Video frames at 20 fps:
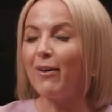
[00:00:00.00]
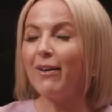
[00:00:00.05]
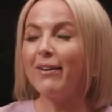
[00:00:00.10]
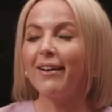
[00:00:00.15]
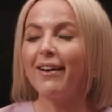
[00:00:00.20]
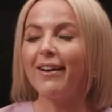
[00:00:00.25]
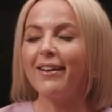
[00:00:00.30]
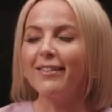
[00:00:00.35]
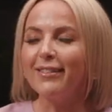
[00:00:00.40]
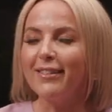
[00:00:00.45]

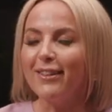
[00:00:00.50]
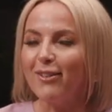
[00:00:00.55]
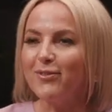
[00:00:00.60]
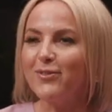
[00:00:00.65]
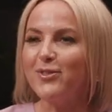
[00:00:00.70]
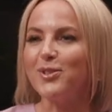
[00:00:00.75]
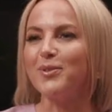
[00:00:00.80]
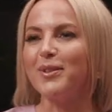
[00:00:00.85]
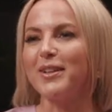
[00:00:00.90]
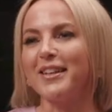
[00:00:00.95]
and I
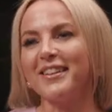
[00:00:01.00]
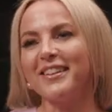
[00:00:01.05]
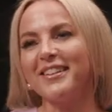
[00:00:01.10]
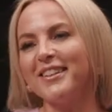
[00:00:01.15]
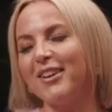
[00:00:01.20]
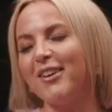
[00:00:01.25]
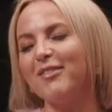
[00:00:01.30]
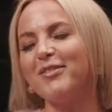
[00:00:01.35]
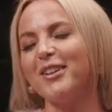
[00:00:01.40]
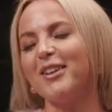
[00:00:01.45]
love doing it.
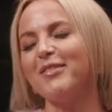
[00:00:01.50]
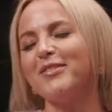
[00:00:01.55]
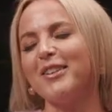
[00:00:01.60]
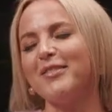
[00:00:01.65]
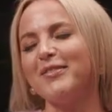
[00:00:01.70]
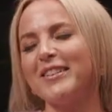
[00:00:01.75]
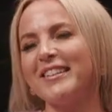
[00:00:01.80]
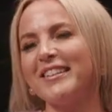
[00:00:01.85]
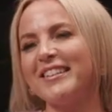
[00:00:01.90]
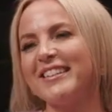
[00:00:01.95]
Love, love, love it.